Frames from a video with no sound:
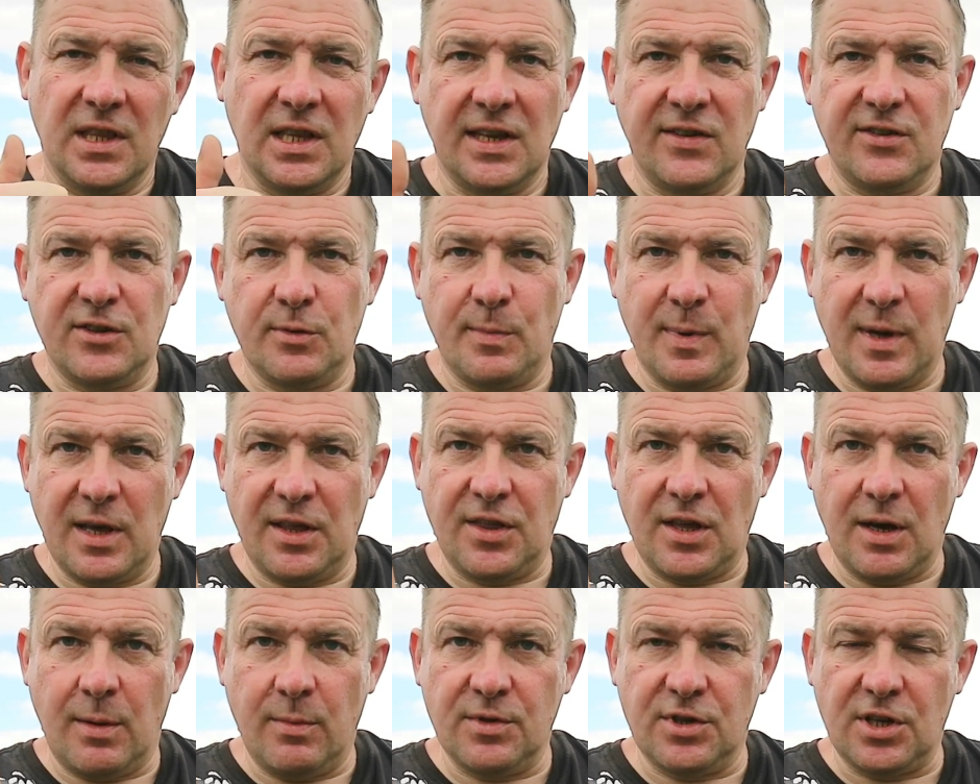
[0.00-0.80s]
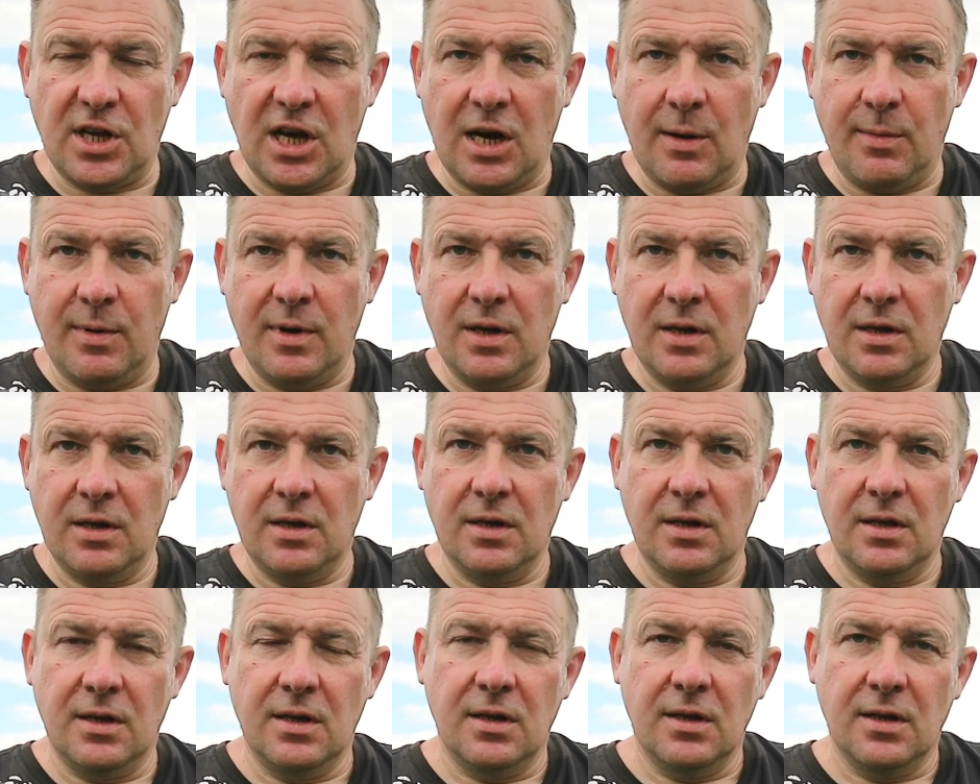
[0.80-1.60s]
give us a big thumbs up.
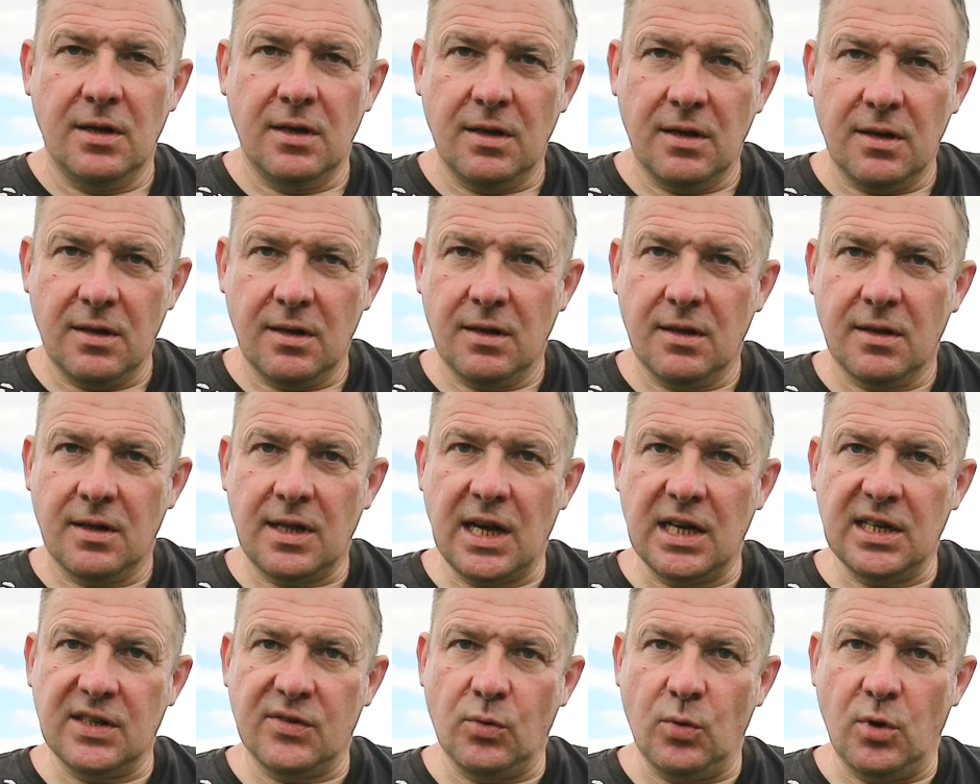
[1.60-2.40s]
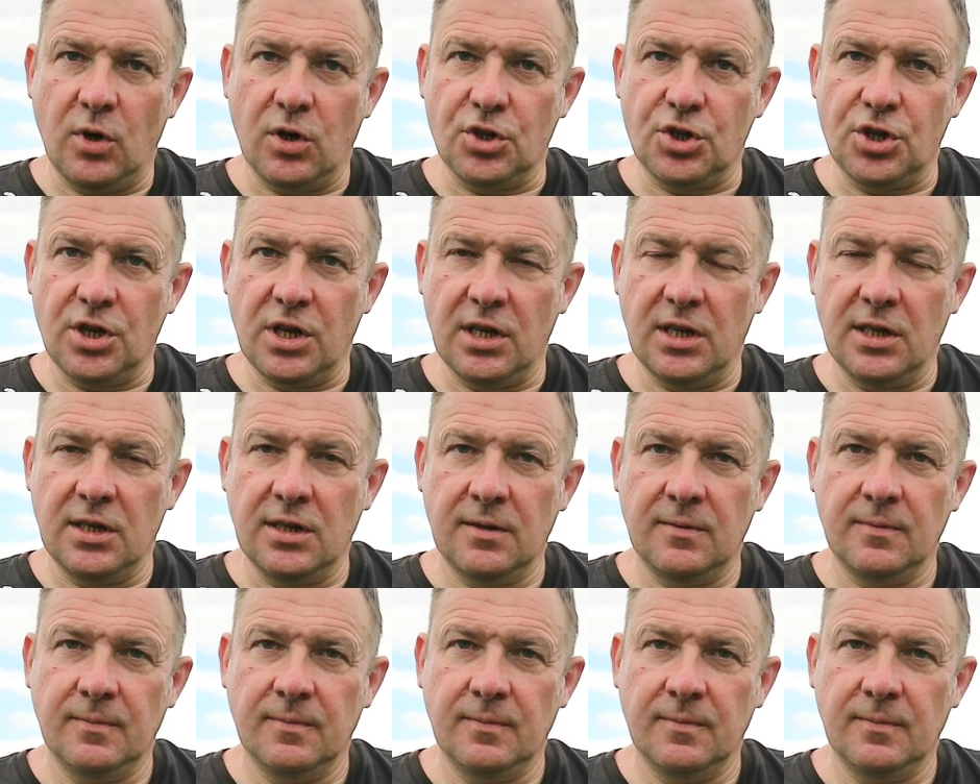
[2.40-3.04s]
Thanks for watching.